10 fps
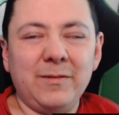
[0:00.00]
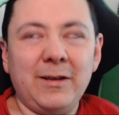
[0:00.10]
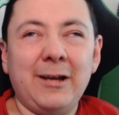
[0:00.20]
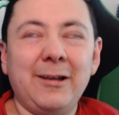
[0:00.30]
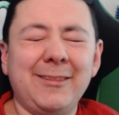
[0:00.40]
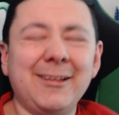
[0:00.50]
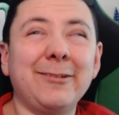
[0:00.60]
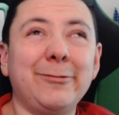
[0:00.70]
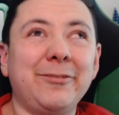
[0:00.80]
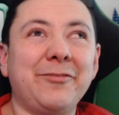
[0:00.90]
I think
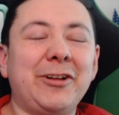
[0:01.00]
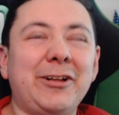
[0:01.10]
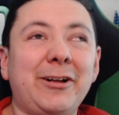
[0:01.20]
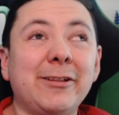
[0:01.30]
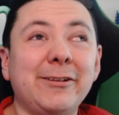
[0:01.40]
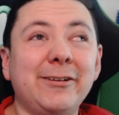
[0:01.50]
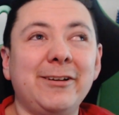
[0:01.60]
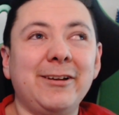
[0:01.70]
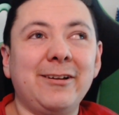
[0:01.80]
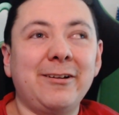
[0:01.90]
it was Valhalla
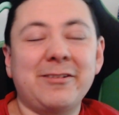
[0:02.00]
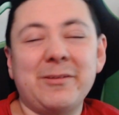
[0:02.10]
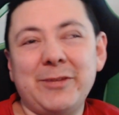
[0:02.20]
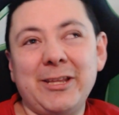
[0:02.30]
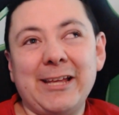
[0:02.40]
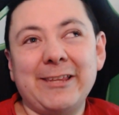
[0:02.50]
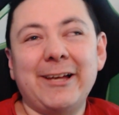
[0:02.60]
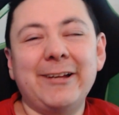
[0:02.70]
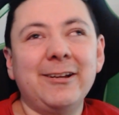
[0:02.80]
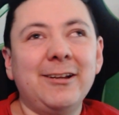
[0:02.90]
or something like
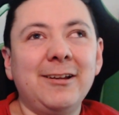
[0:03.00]
that,